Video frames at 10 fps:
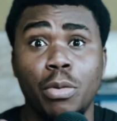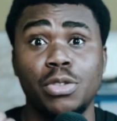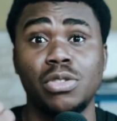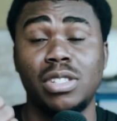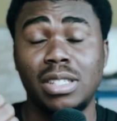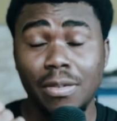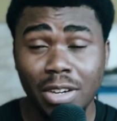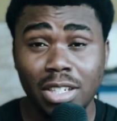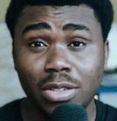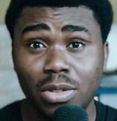but you
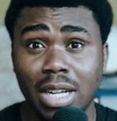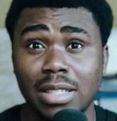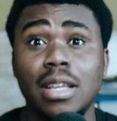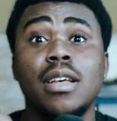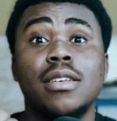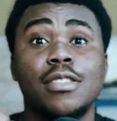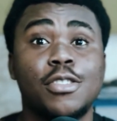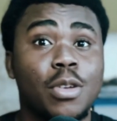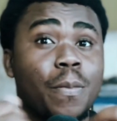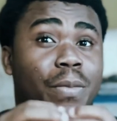definitely know that
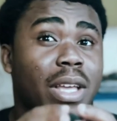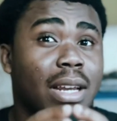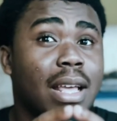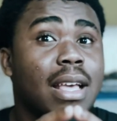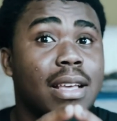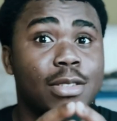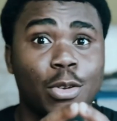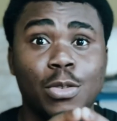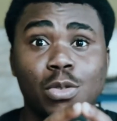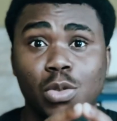something is
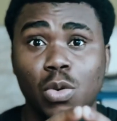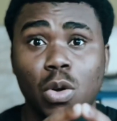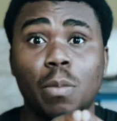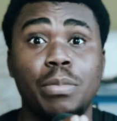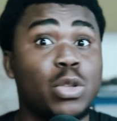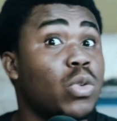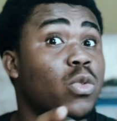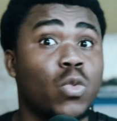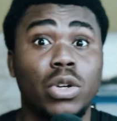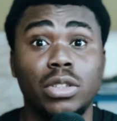going to show up
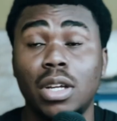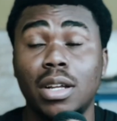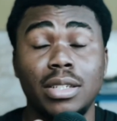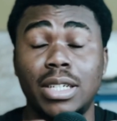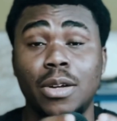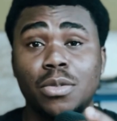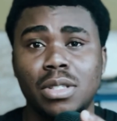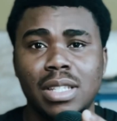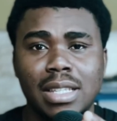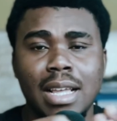between 1 down
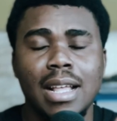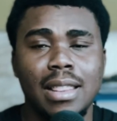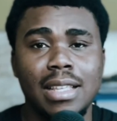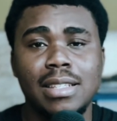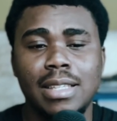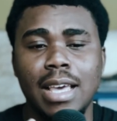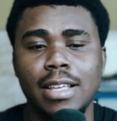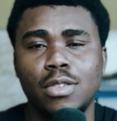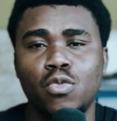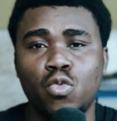to 6. This
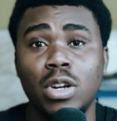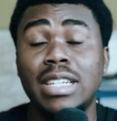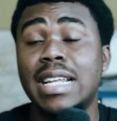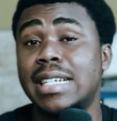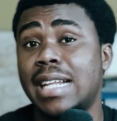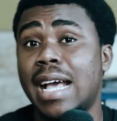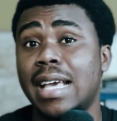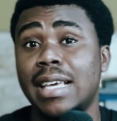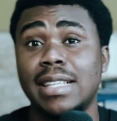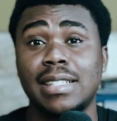case, rolling a
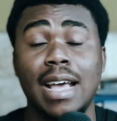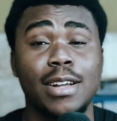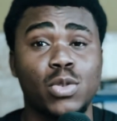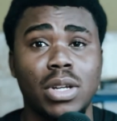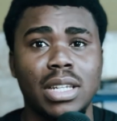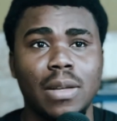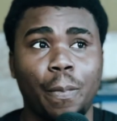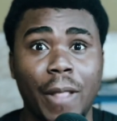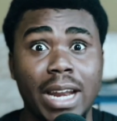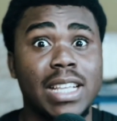die is actually
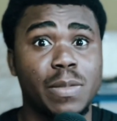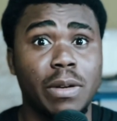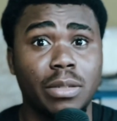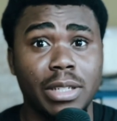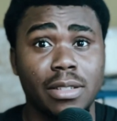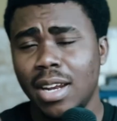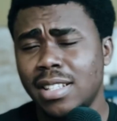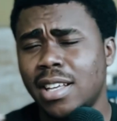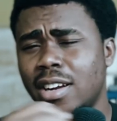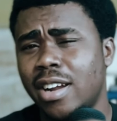an experiment.
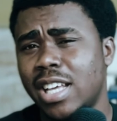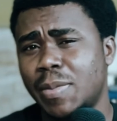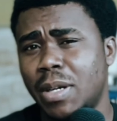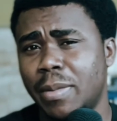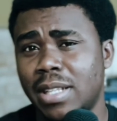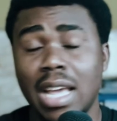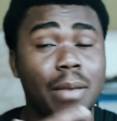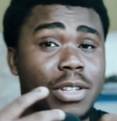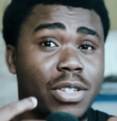Let's take another experiment. I am